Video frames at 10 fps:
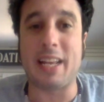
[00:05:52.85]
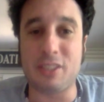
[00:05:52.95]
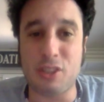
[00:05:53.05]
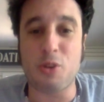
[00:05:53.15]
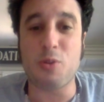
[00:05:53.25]

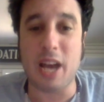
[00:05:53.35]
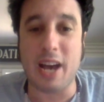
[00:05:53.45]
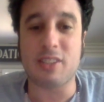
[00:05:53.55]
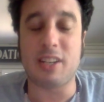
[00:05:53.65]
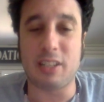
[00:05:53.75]
It's
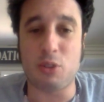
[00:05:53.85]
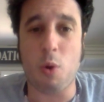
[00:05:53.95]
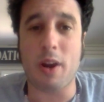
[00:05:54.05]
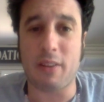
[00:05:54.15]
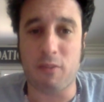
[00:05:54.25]

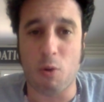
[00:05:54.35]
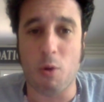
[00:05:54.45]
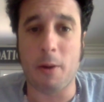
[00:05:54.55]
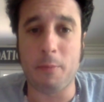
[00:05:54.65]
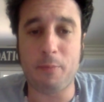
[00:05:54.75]

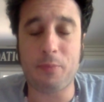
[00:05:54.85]
2024.